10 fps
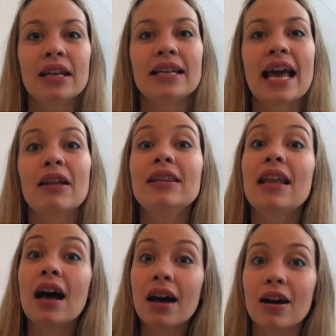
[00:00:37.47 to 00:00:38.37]
Now,
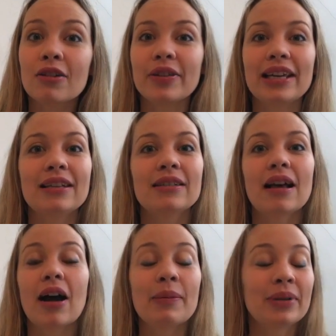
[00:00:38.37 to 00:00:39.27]
love is,
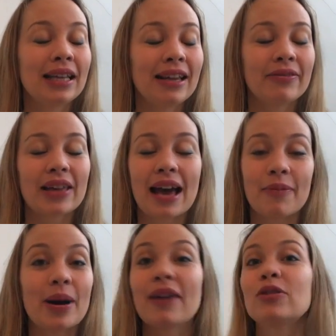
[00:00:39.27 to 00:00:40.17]
I believe, our
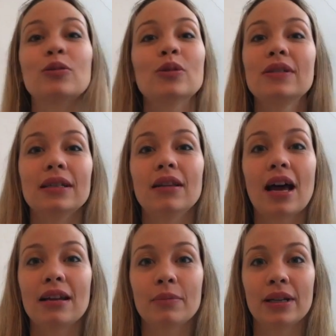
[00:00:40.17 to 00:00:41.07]
path towards
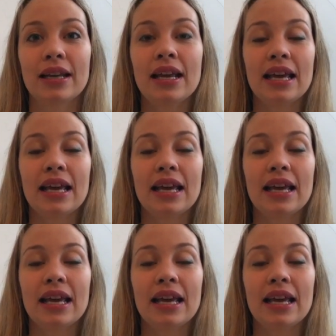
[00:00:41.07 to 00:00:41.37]
enlightenment.